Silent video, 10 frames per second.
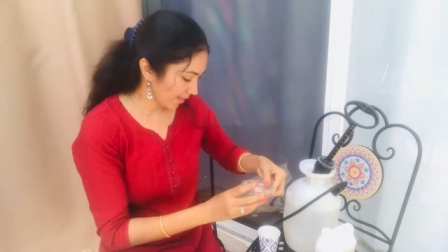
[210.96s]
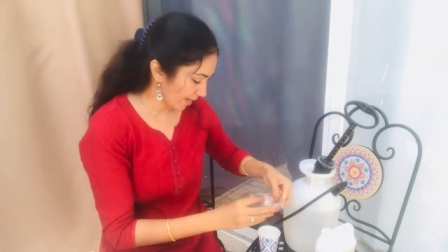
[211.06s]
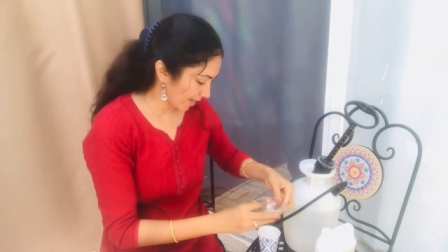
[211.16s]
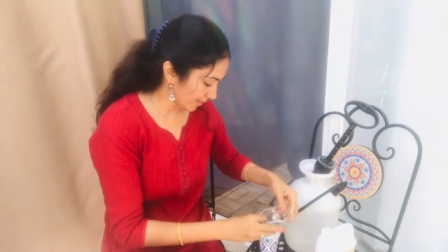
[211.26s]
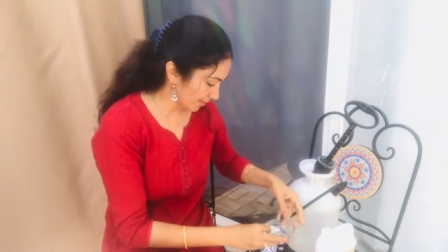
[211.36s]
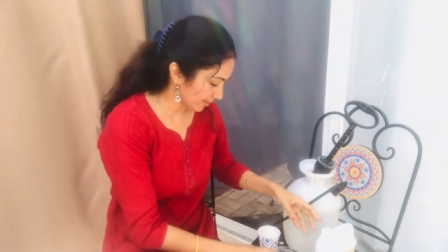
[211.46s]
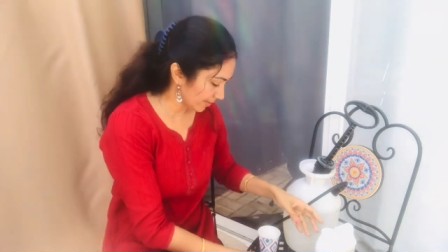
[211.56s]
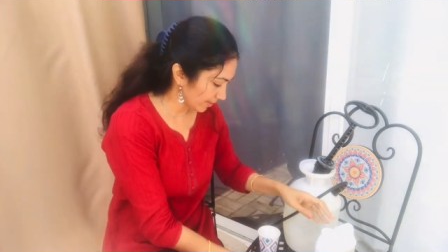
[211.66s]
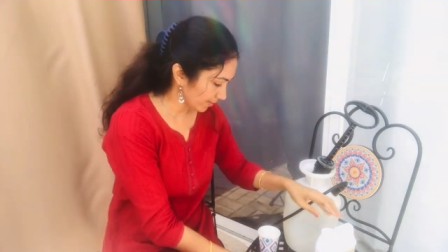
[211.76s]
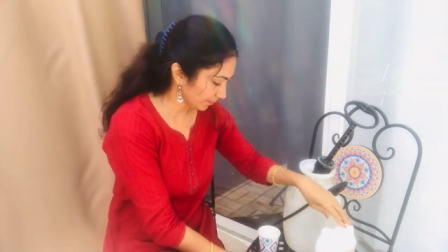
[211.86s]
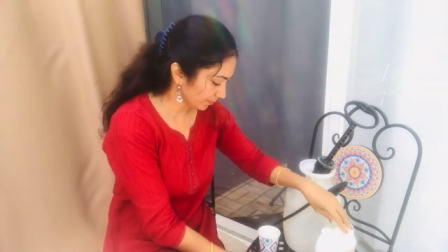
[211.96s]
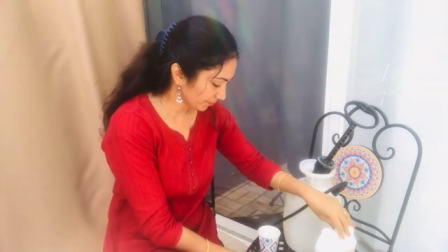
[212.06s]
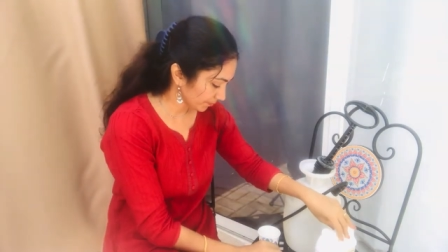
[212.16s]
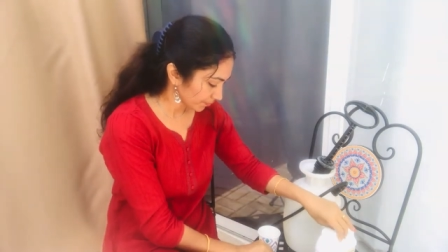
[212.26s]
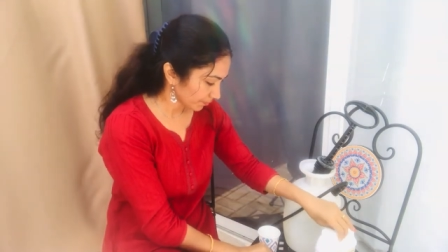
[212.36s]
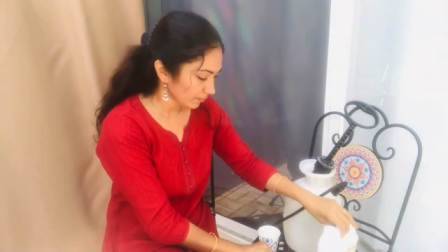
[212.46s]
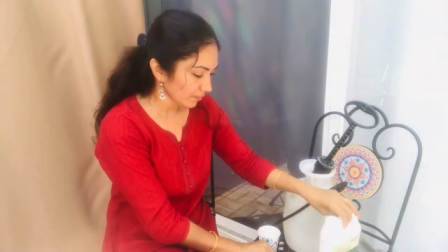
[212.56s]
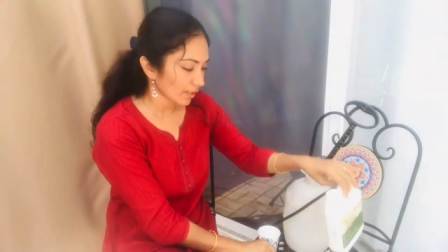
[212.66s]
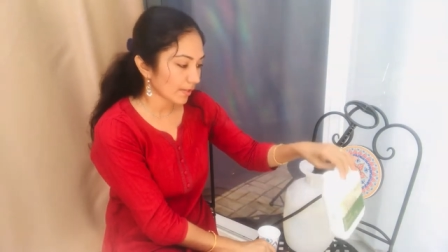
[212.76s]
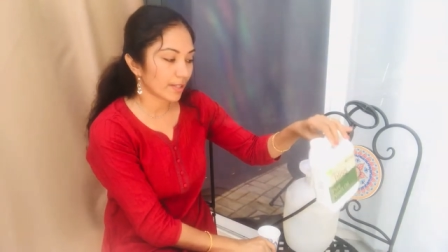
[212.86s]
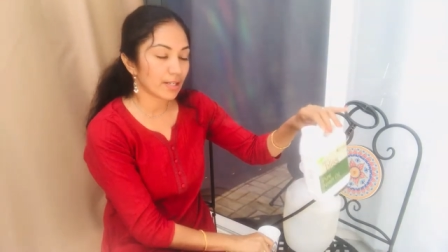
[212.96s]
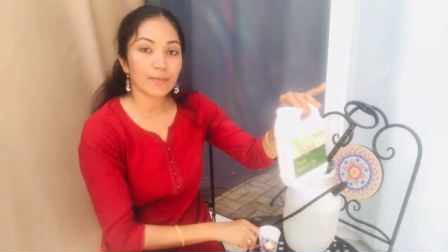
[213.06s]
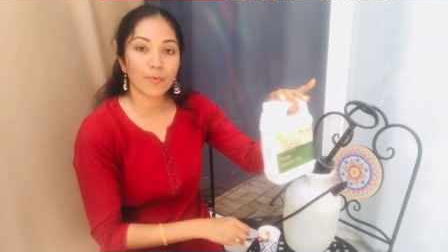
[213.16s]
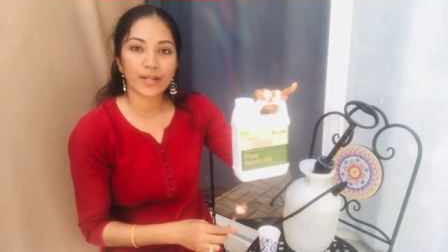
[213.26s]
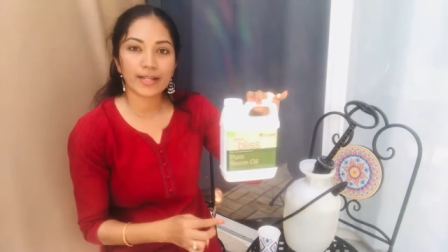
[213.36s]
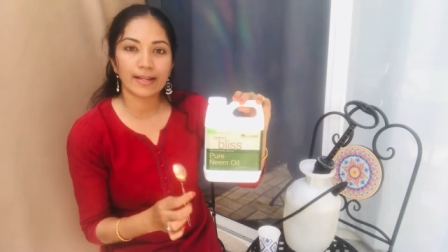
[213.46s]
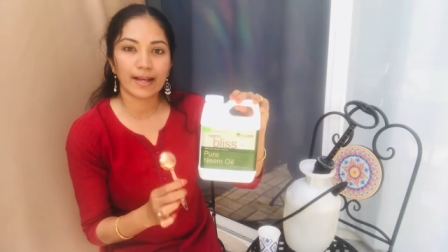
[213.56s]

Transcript: and the neem oil